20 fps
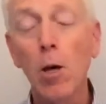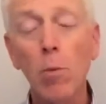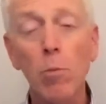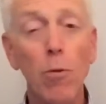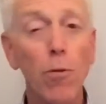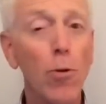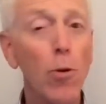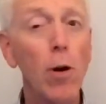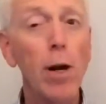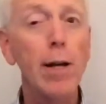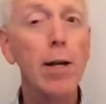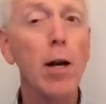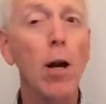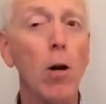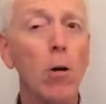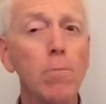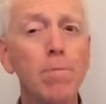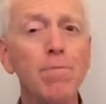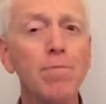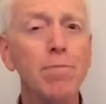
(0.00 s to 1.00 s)
Before I
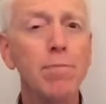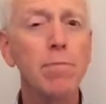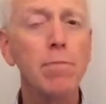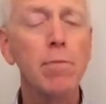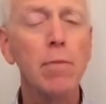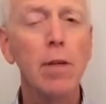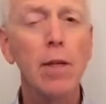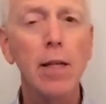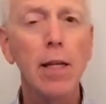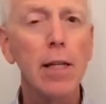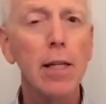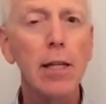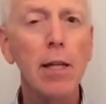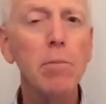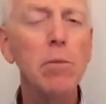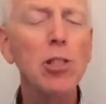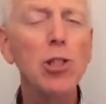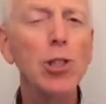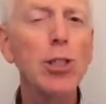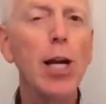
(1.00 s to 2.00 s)
go,
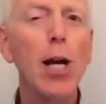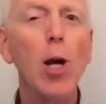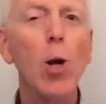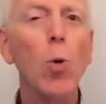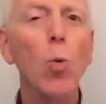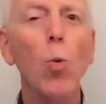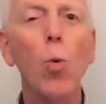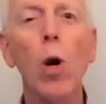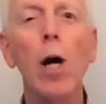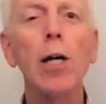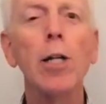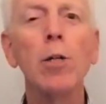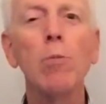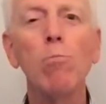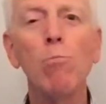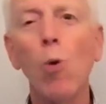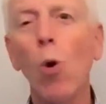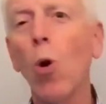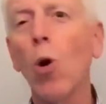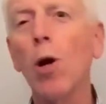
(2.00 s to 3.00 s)
let me share one
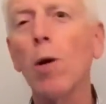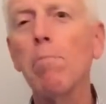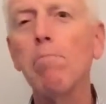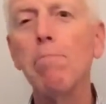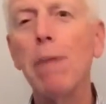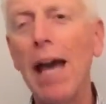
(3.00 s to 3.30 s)
more